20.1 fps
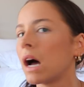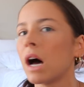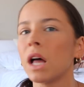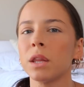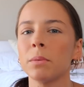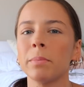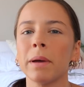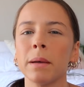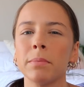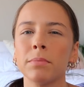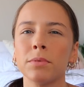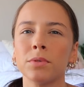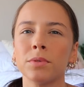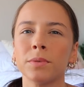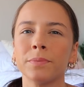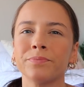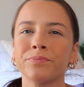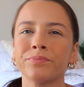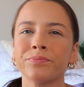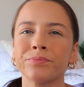other people
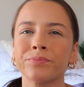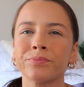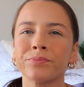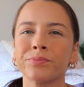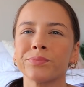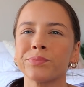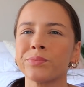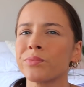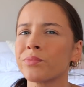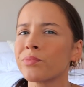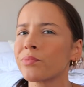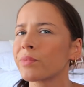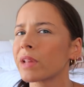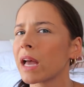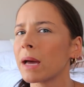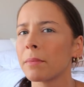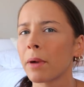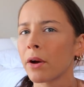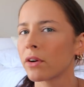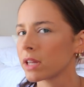
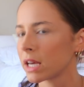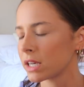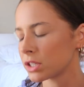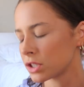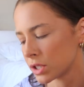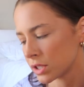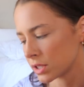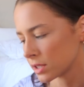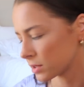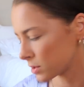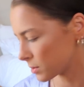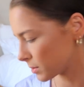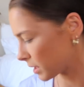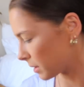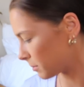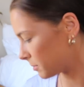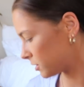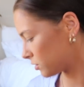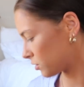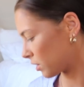and my relationships with
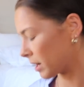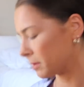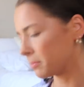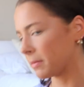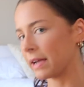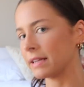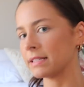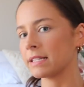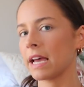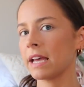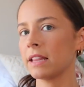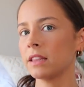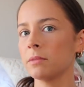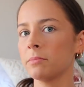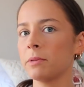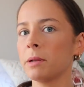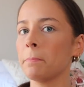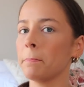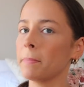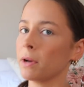them and trying to maintain
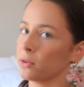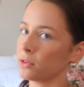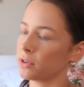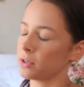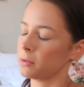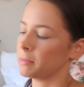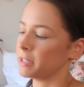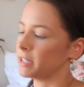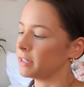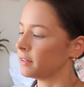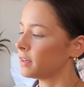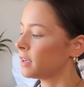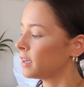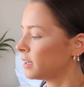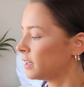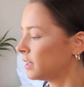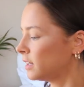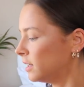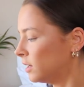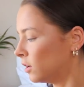them and build them and
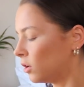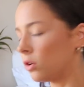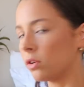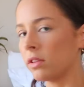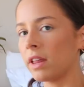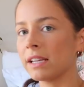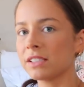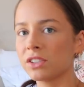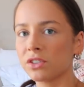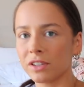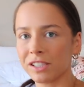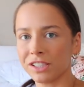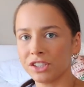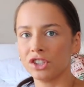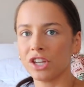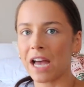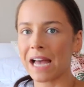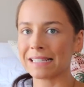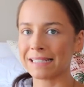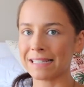all that sort of
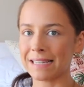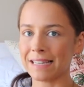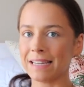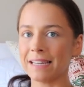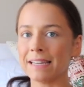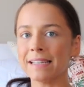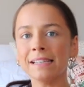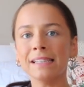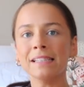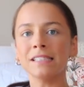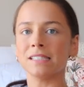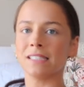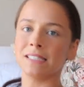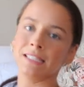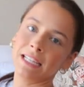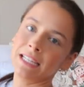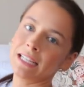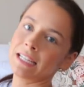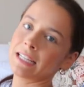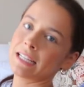jazzy
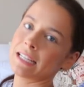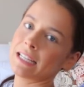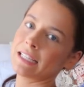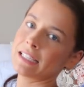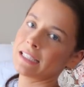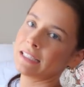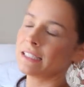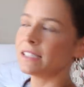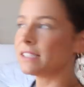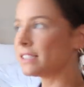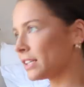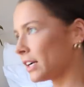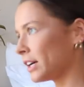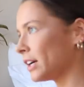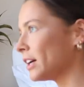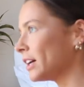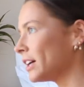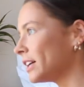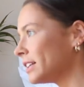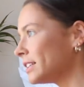shit.
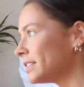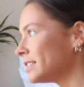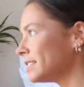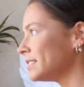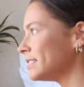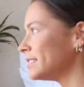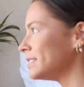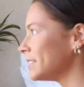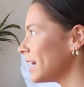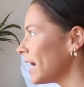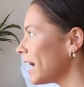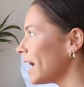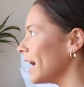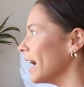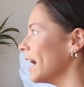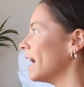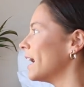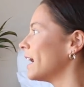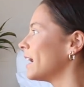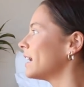So
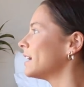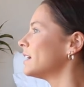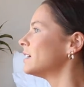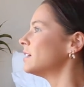yeah.